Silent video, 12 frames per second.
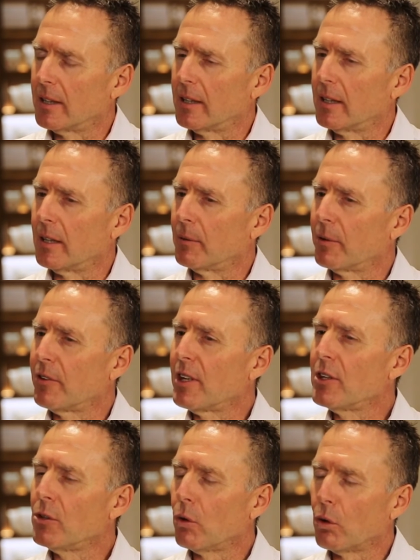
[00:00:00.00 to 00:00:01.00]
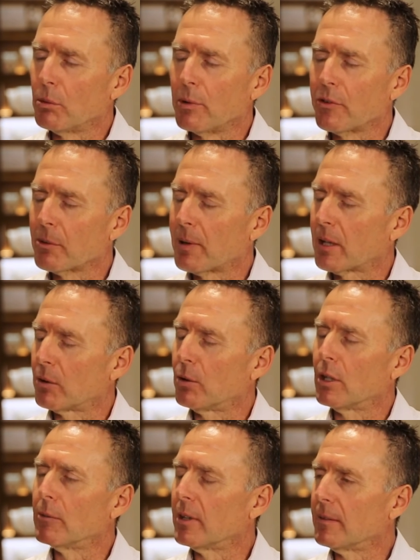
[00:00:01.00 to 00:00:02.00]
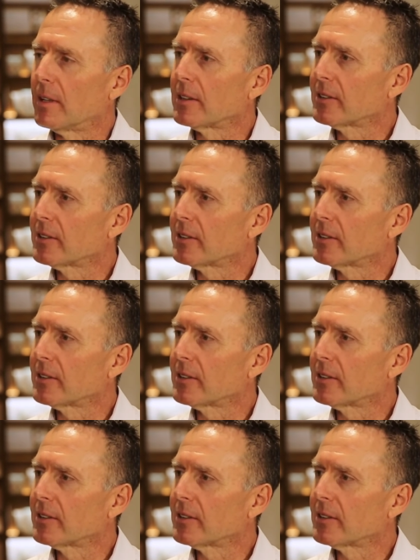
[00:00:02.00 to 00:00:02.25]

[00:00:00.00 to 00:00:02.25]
It was an enormous amount of work by my